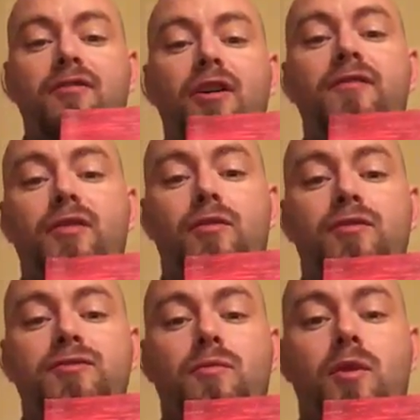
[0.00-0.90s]
5
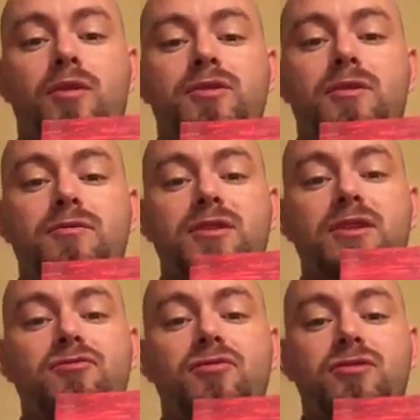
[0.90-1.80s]
euros in Waterstones, an
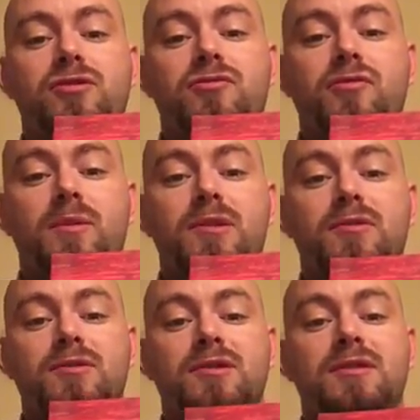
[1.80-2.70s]
introduction to criminal
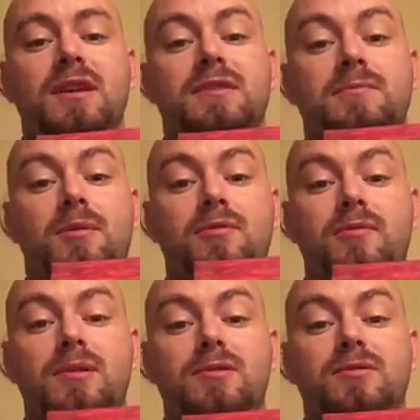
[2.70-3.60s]
justice, tells you about
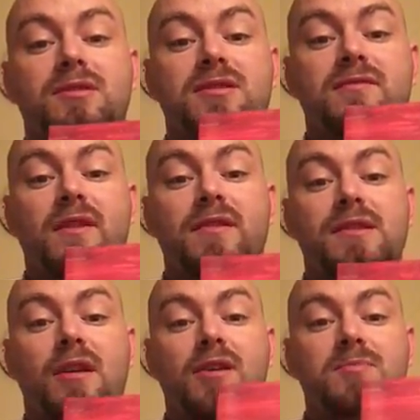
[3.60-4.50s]
criminal justice, the
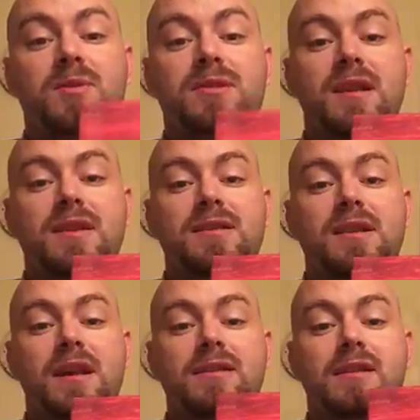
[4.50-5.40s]
various laws, piece of
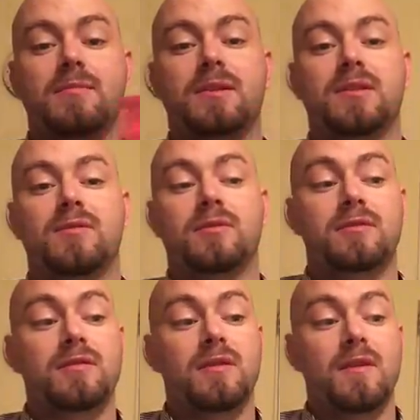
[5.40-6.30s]
legislation that come in and do
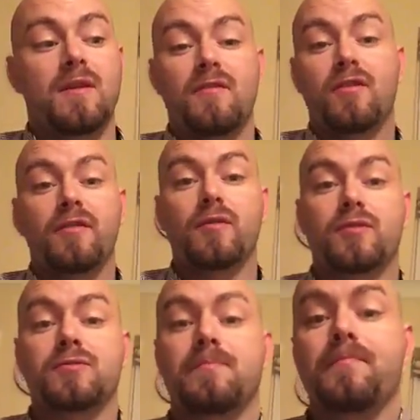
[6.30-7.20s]
it. 5
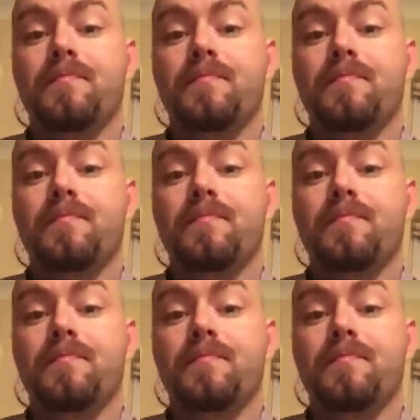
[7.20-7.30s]
euros.